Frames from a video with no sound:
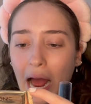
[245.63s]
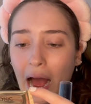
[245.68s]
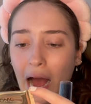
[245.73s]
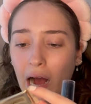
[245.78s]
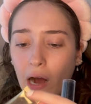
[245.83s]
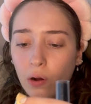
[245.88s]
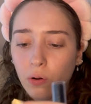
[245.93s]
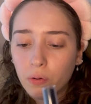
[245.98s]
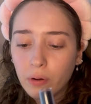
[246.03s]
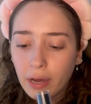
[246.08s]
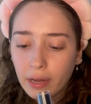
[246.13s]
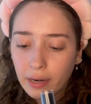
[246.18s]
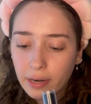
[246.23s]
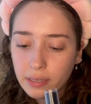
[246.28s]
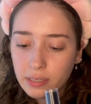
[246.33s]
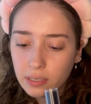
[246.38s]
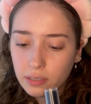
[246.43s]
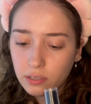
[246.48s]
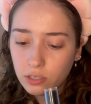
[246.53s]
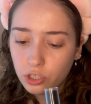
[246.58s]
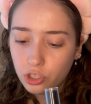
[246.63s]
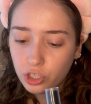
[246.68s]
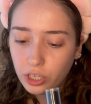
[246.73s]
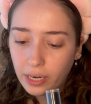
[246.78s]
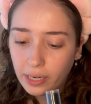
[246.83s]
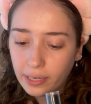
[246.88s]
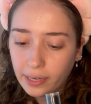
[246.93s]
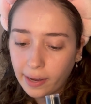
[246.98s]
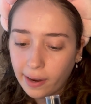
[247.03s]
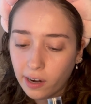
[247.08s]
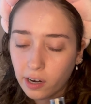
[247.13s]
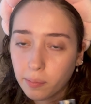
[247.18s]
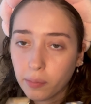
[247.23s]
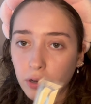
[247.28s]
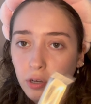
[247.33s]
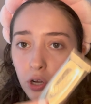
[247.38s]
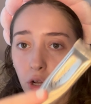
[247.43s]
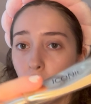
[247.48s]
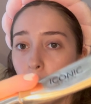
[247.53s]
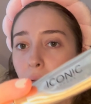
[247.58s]
out and it's in shade
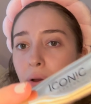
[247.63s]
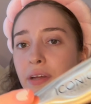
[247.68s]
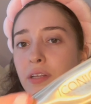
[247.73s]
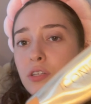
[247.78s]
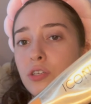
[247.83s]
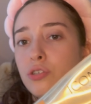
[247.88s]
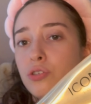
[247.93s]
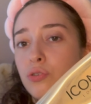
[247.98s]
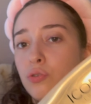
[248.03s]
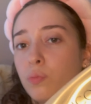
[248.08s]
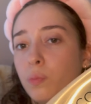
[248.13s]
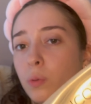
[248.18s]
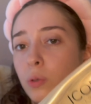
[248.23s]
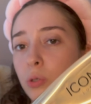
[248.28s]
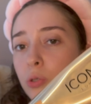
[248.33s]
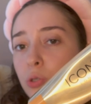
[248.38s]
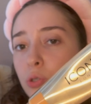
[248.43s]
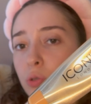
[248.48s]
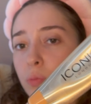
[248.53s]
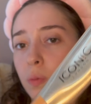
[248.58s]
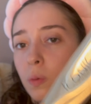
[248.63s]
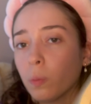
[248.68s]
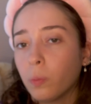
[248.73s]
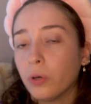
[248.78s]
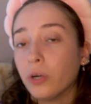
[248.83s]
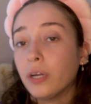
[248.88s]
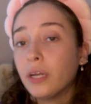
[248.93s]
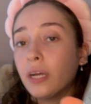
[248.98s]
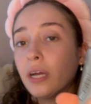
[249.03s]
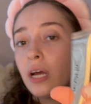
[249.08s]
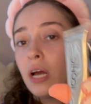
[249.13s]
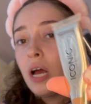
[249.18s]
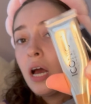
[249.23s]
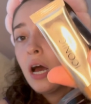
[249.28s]
Caramel Glow. It's super, super pretty.